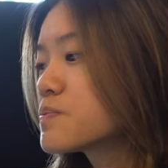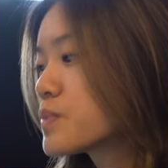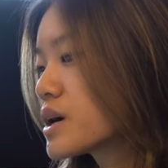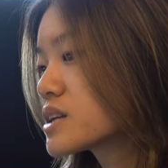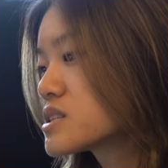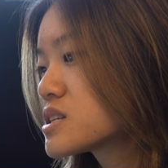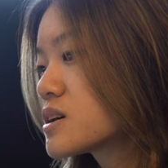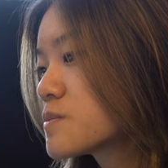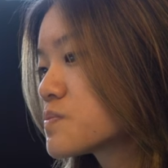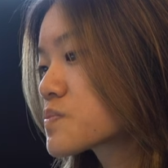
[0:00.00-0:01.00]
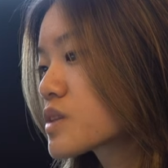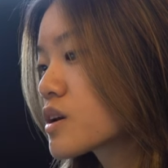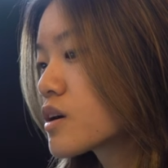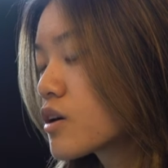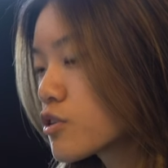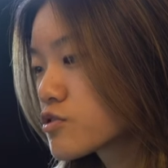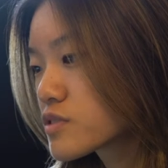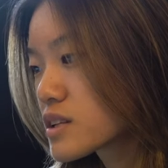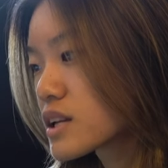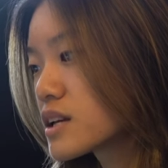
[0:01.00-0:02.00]
But
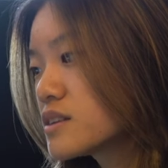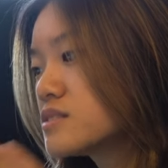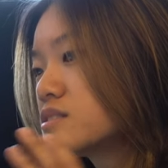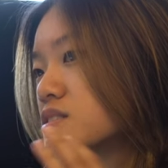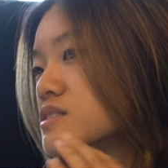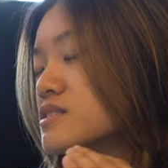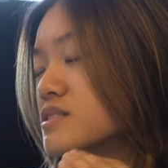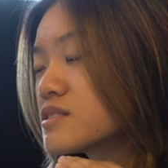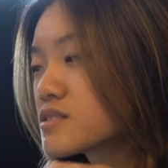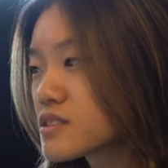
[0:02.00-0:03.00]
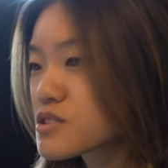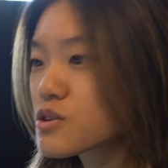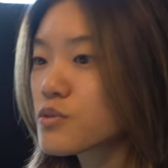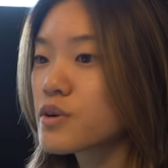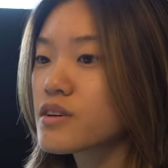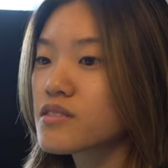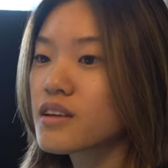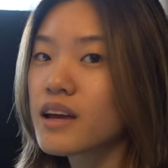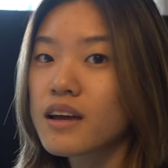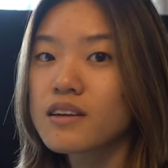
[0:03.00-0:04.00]
hopefully this corona
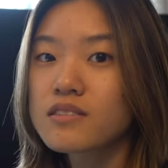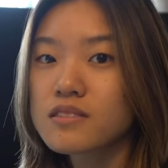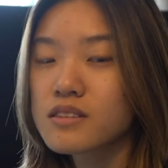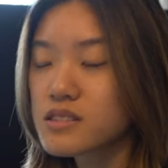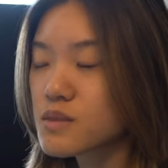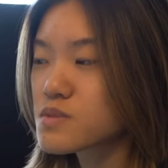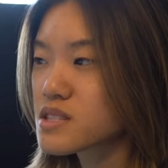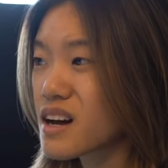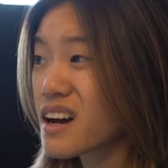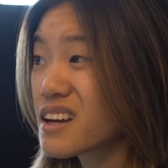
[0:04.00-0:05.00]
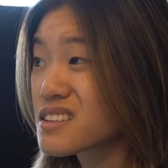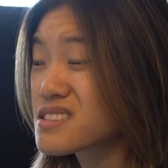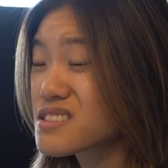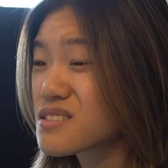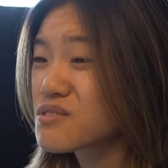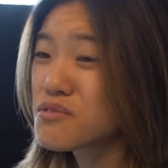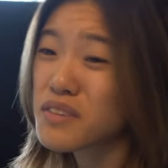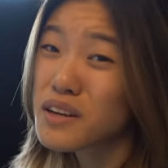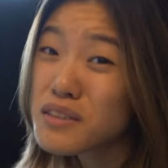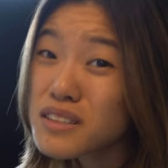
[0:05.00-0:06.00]
thing subsides
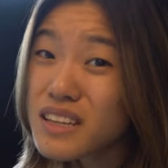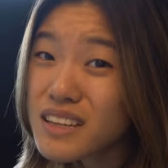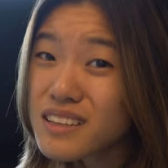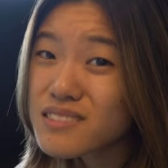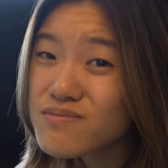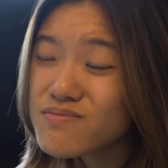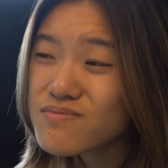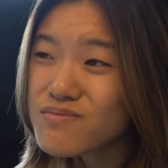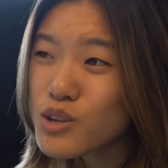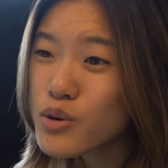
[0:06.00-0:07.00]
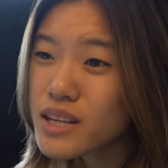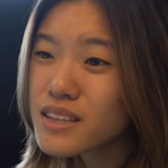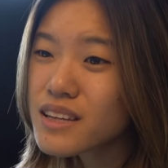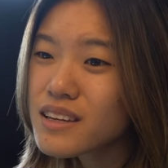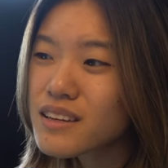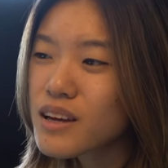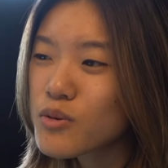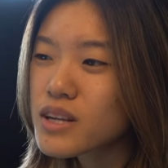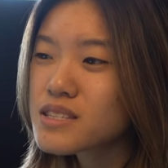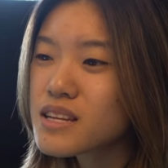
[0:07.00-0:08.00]
fairly quickly. And
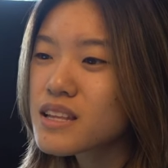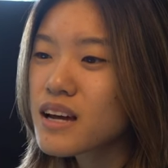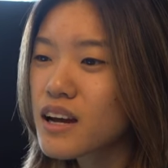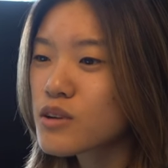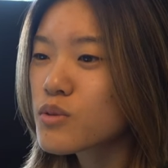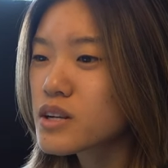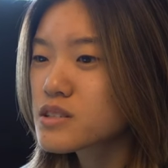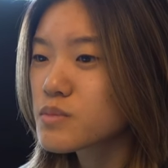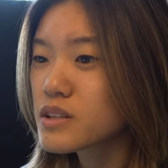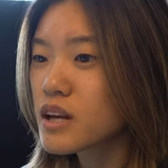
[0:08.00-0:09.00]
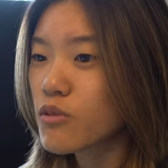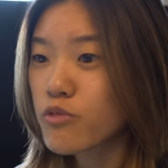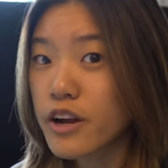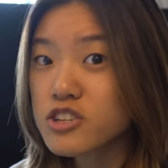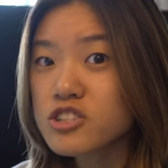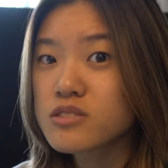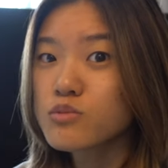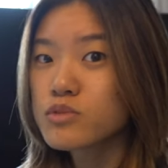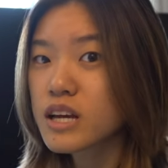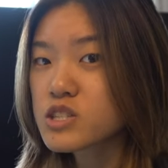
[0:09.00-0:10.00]
when I say that, I don't want it to be like rushed
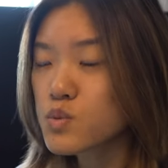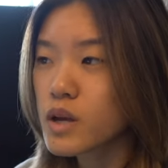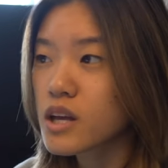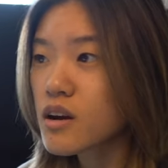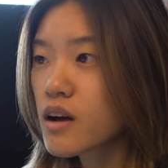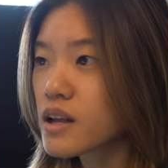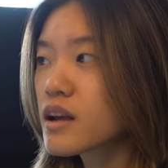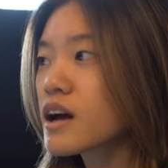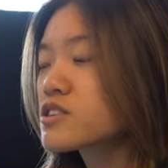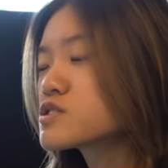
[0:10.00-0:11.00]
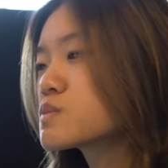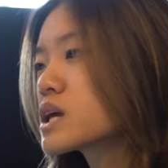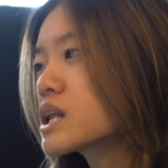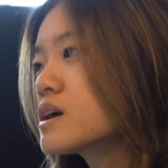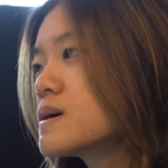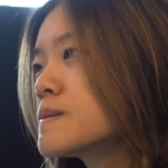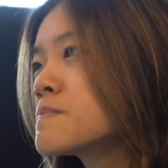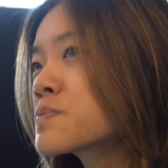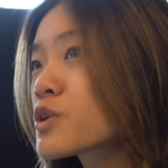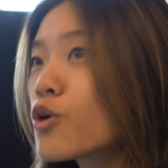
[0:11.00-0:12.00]
next week gone. I just mean
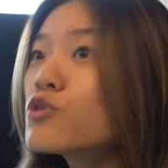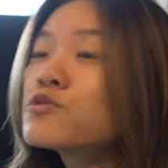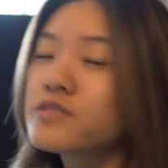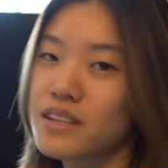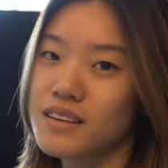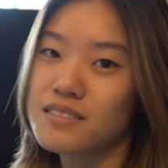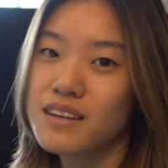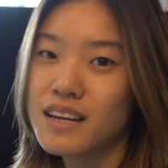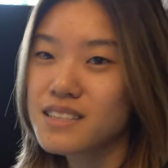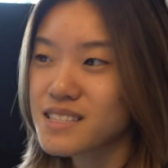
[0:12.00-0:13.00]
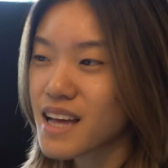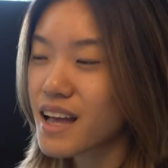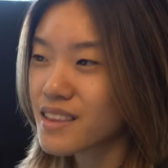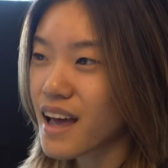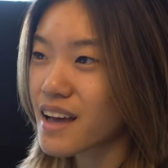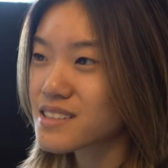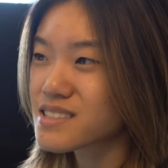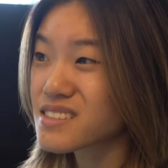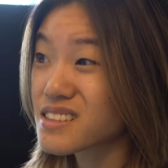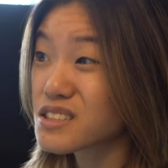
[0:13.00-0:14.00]
hopefully it does not last
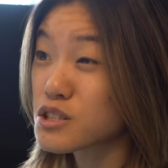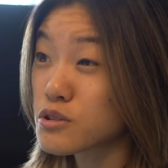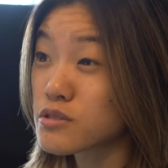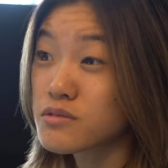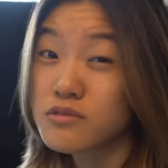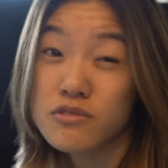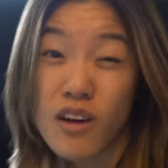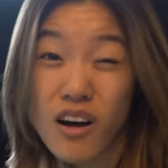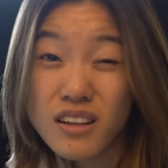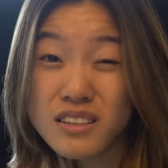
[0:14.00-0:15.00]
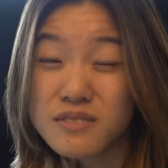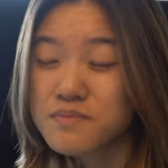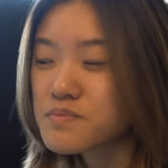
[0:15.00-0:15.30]
until fall.